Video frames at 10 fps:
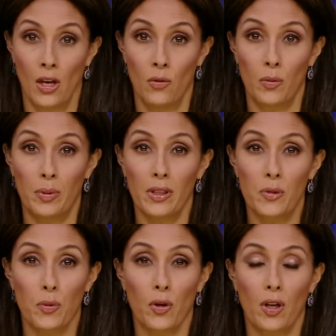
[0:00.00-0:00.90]
Well,
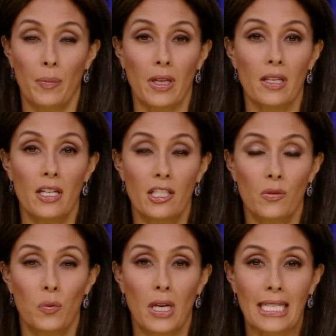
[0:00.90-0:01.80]
police broke up a
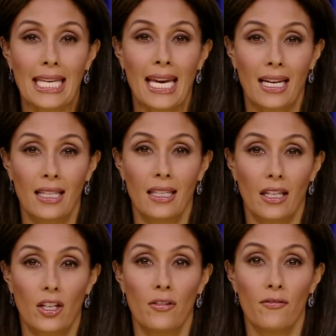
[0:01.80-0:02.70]
nationwide
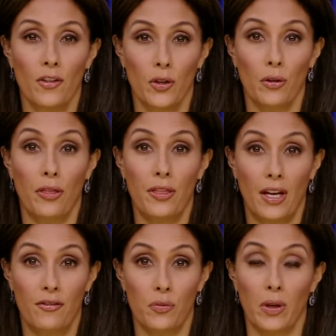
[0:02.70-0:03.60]
catalytic converter
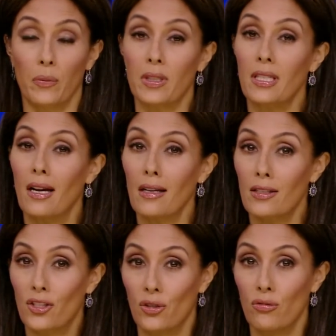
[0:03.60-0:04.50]
theft ring with
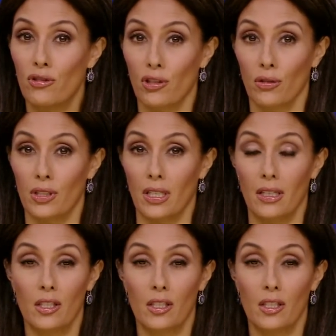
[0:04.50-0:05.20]
ties to New Jersey.